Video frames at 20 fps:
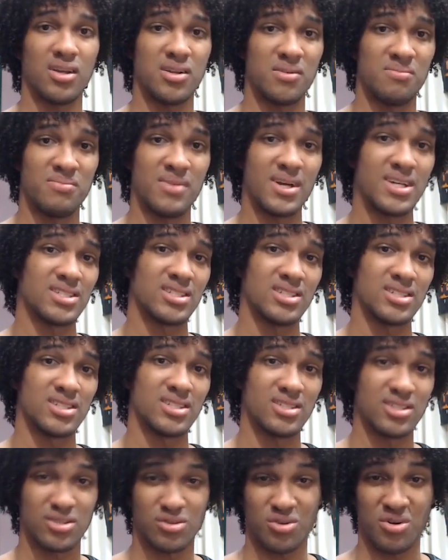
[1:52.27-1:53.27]
the
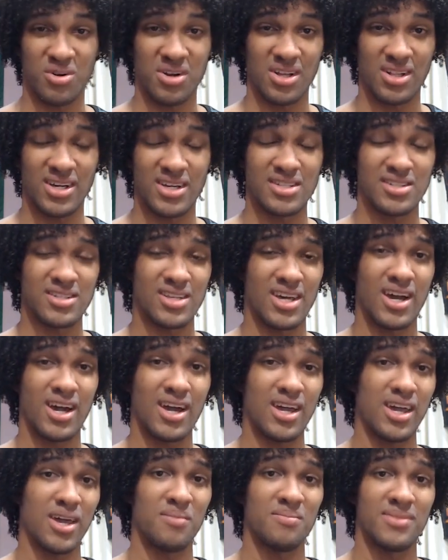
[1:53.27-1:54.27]
matches, the storylines,
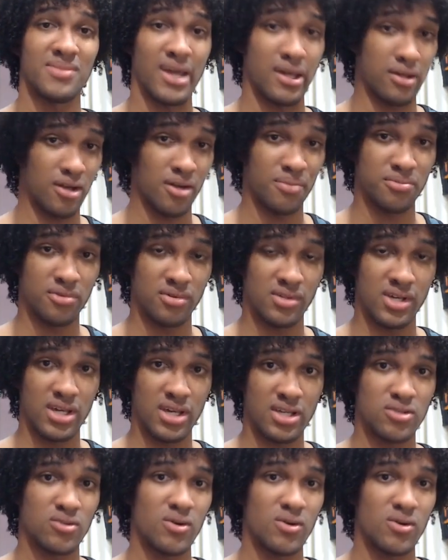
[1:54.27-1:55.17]
I am not up to date,